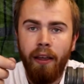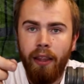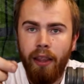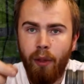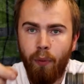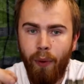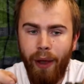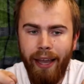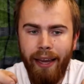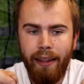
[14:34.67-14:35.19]

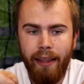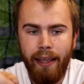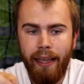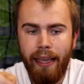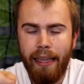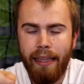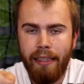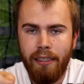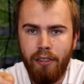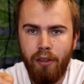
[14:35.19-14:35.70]
The way to then
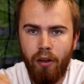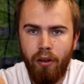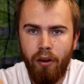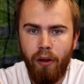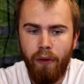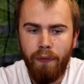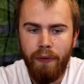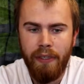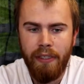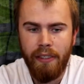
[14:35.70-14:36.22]
get the socket
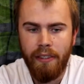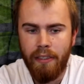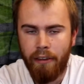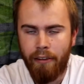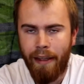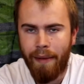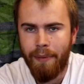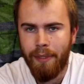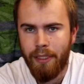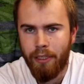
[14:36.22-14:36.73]
off is to
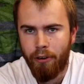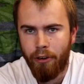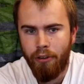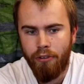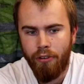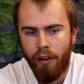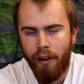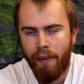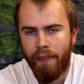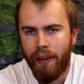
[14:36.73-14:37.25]
grab a
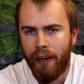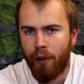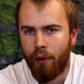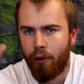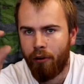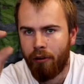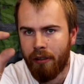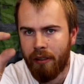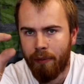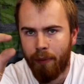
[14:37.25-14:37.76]
screwdriver
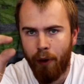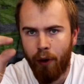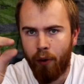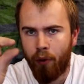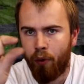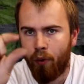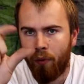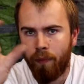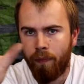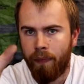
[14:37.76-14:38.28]
or a
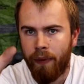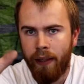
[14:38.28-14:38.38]
small